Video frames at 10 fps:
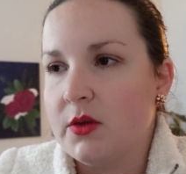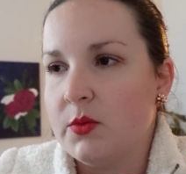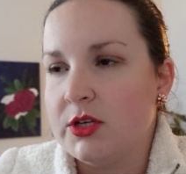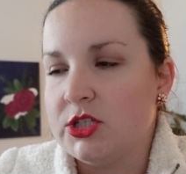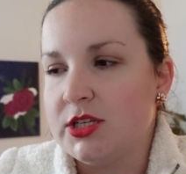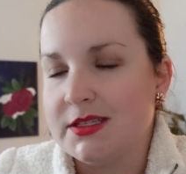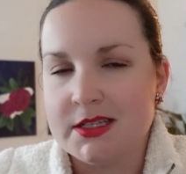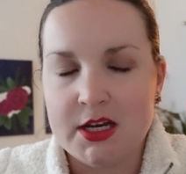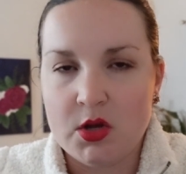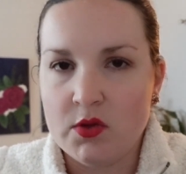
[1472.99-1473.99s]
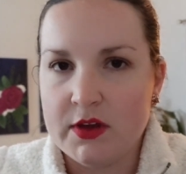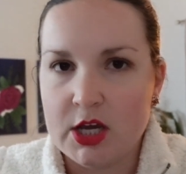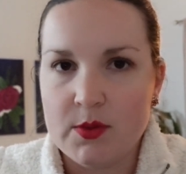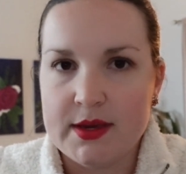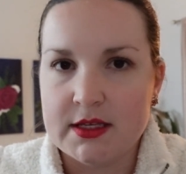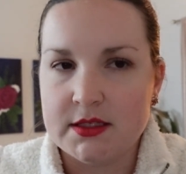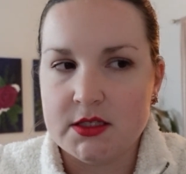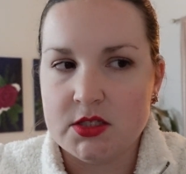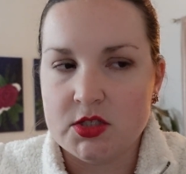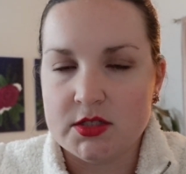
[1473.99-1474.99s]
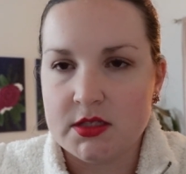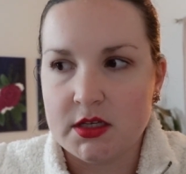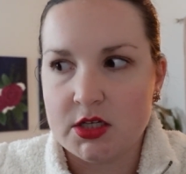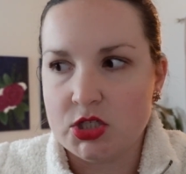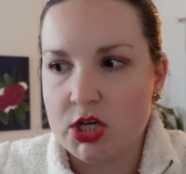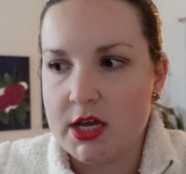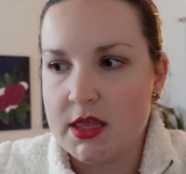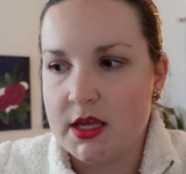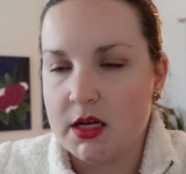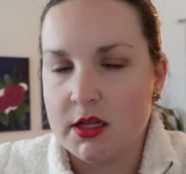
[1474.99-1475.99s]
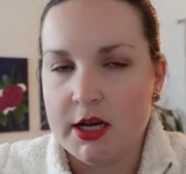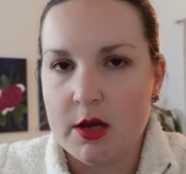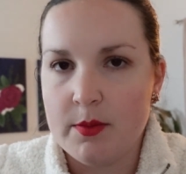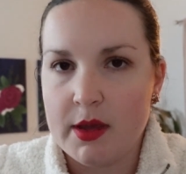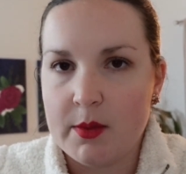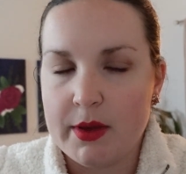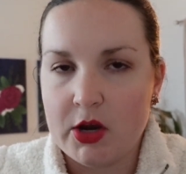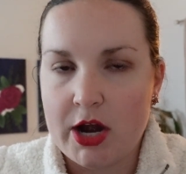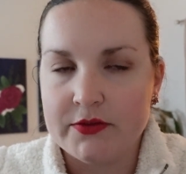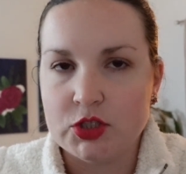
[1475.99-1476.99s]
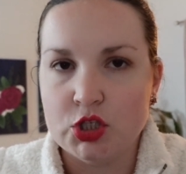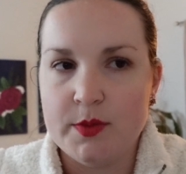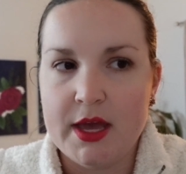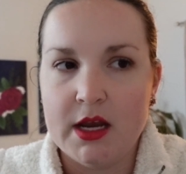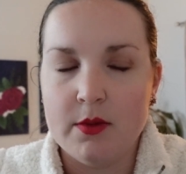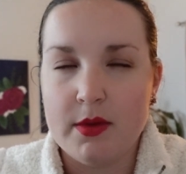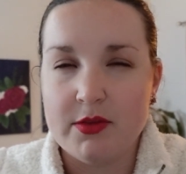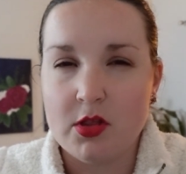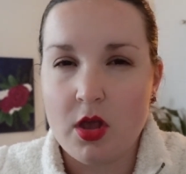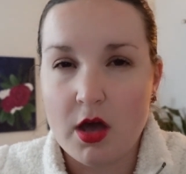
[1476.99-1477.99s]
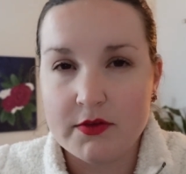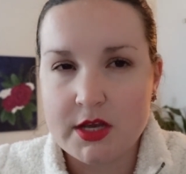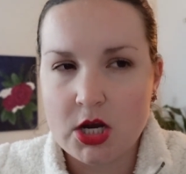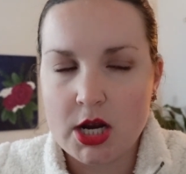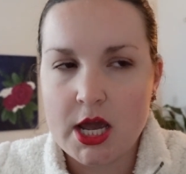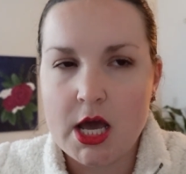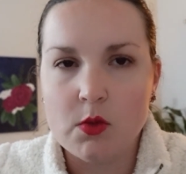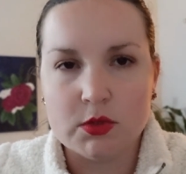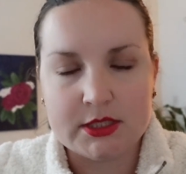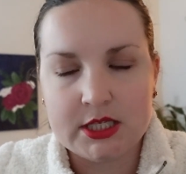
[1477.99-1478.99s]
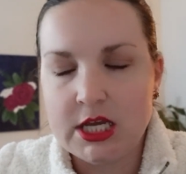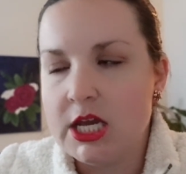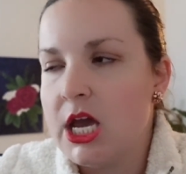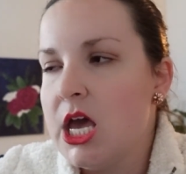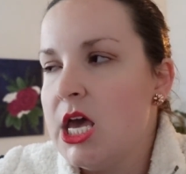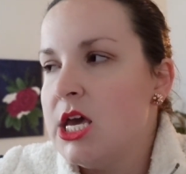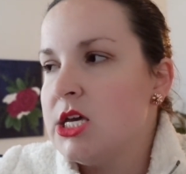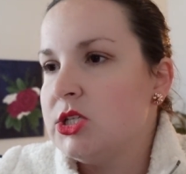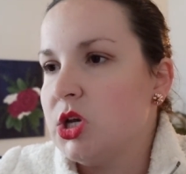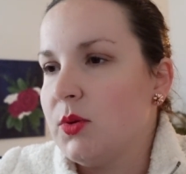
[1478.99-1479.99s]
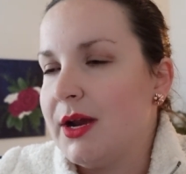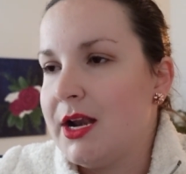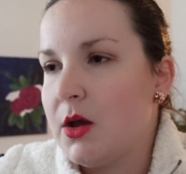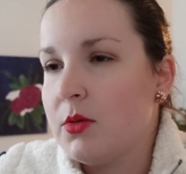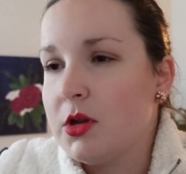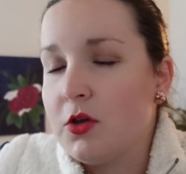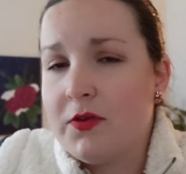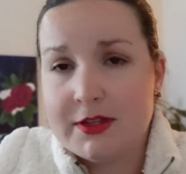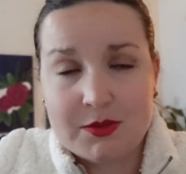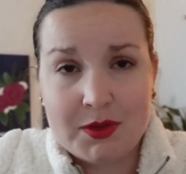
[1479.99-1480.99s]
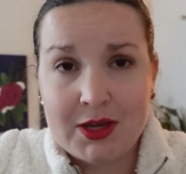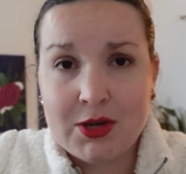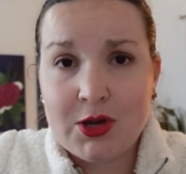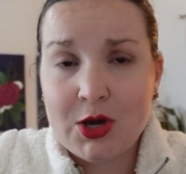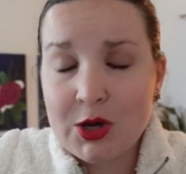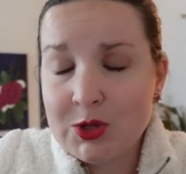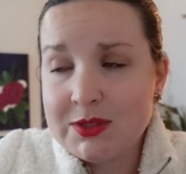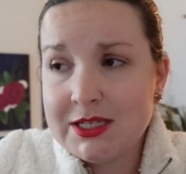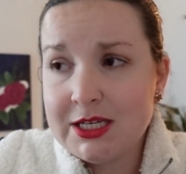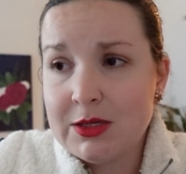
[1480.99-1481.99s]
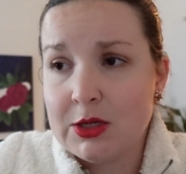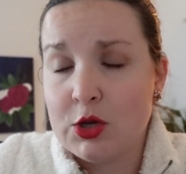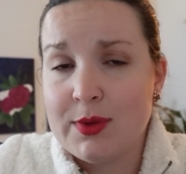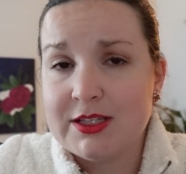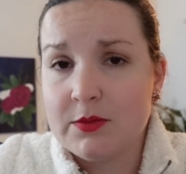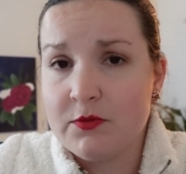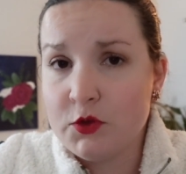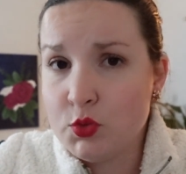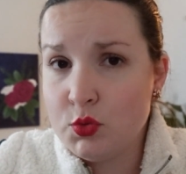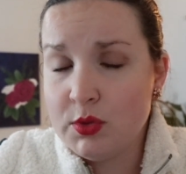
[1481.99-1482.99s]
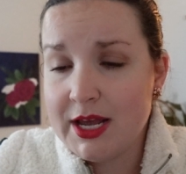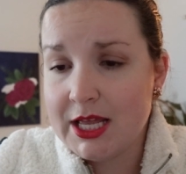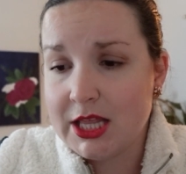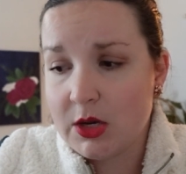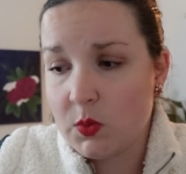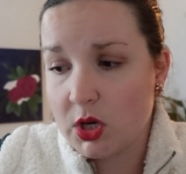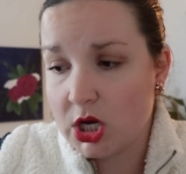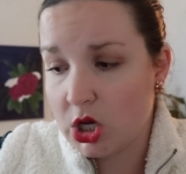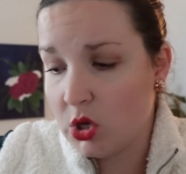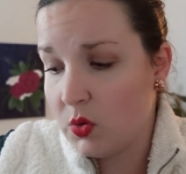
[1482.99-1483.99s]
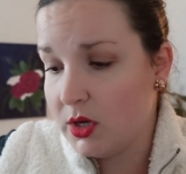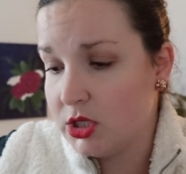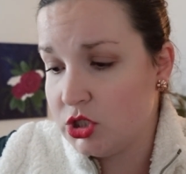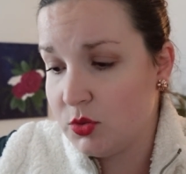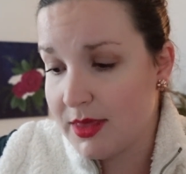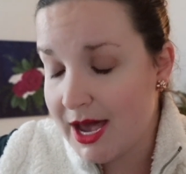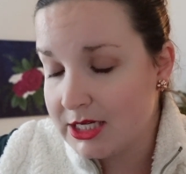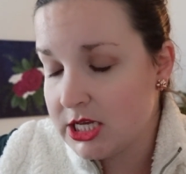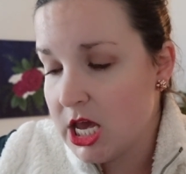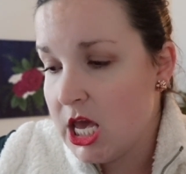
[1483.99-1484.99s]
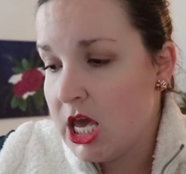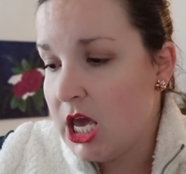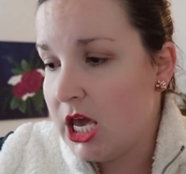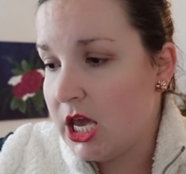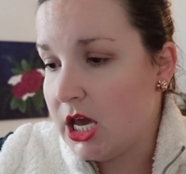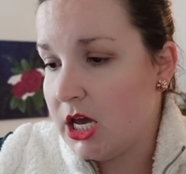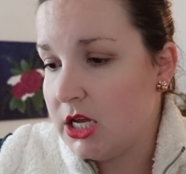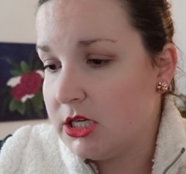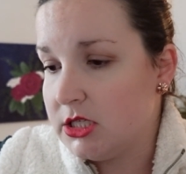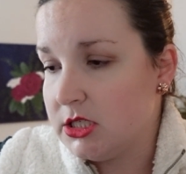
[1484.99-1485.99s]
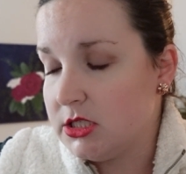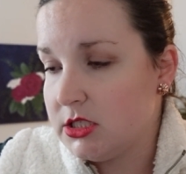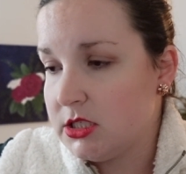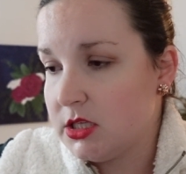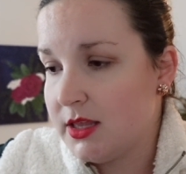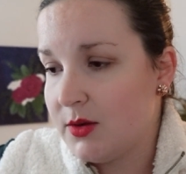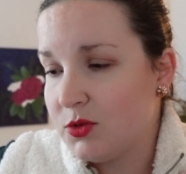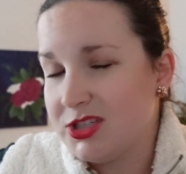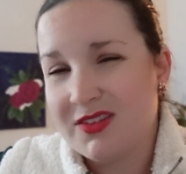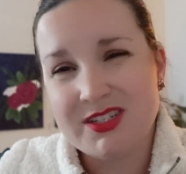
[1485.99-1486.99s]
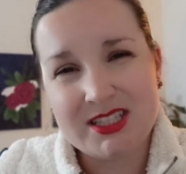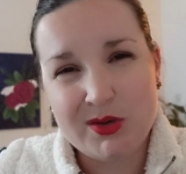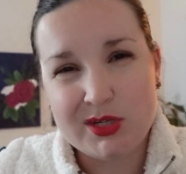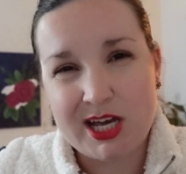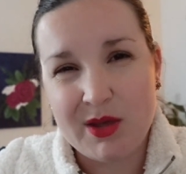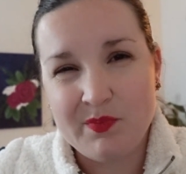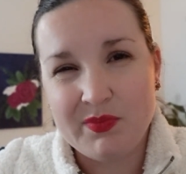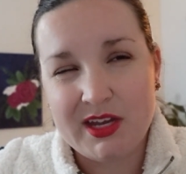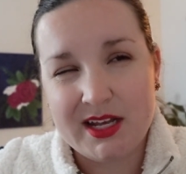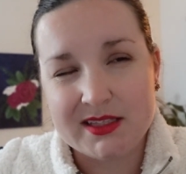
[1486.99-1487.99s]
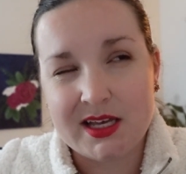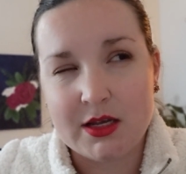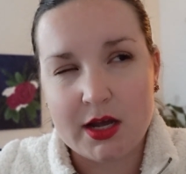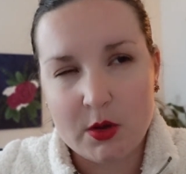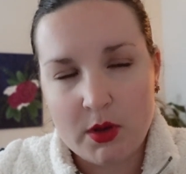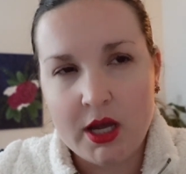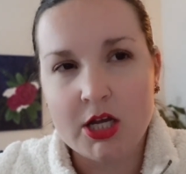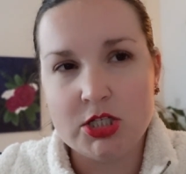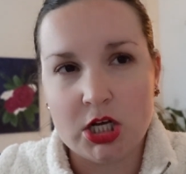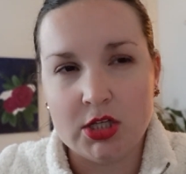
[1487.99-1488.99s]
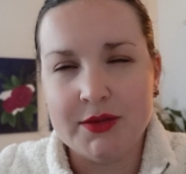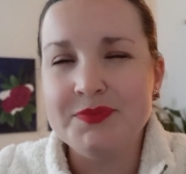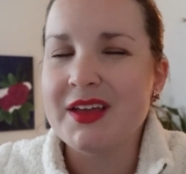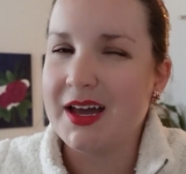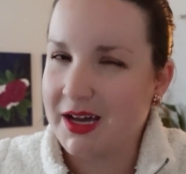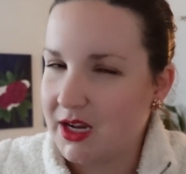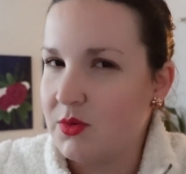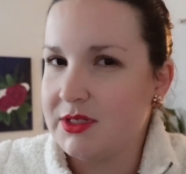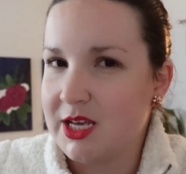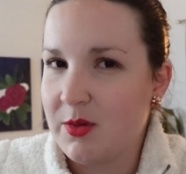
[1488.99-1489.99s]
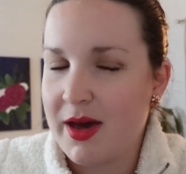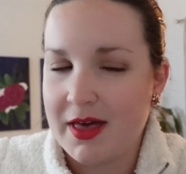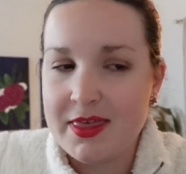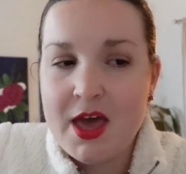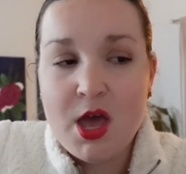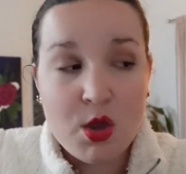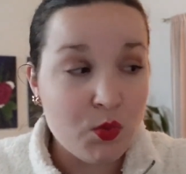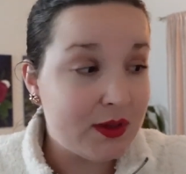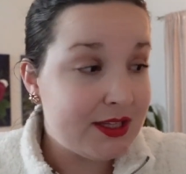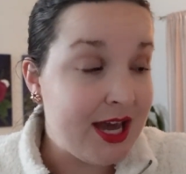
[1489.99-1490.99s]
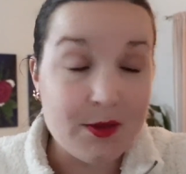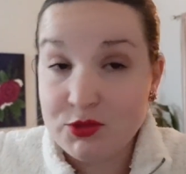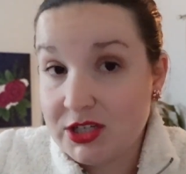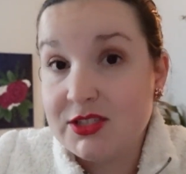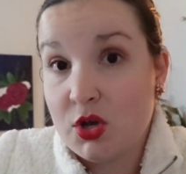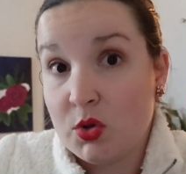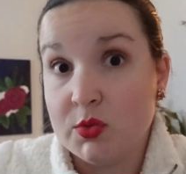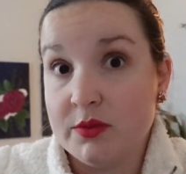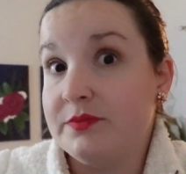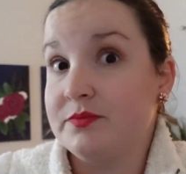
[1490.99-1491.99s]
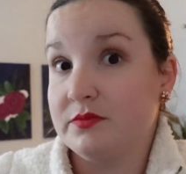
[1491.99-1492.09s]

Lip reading: which doesn't need a whole video because it's just like a tree, and then clean up like my craft room and maybe the loft area. We'll see. So right now I'm gonna go find something cozy. I'm gonna go make some food, and then we're gonna go do that, and then we'll just have to see what time it ends. I kind of want hot chocolate. I kind of want to take a bath. Really, I'm just cold.